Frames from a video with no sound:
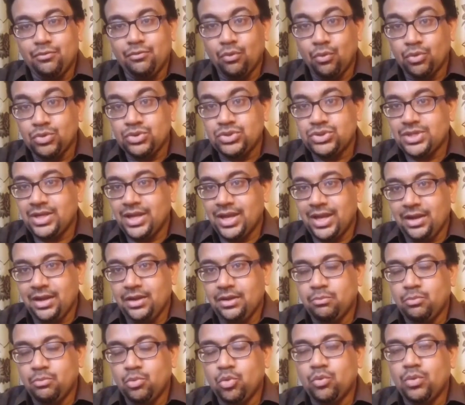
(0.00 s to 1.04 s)
Post air
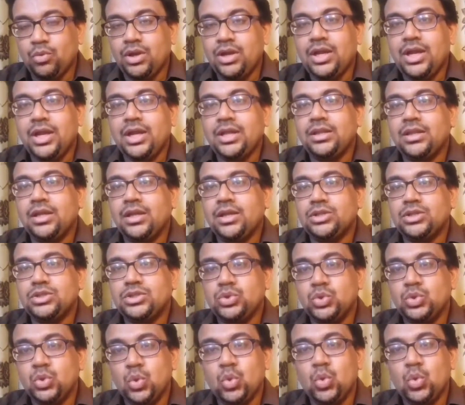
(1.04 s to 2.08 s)
removal and there is
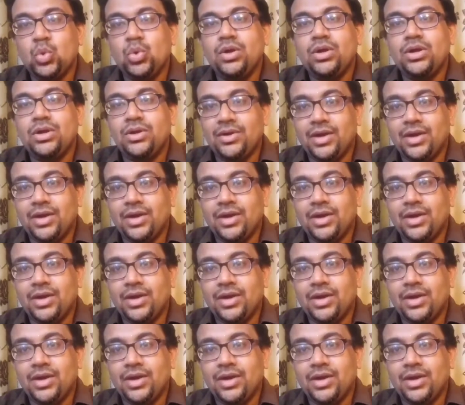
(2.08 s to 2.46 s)
no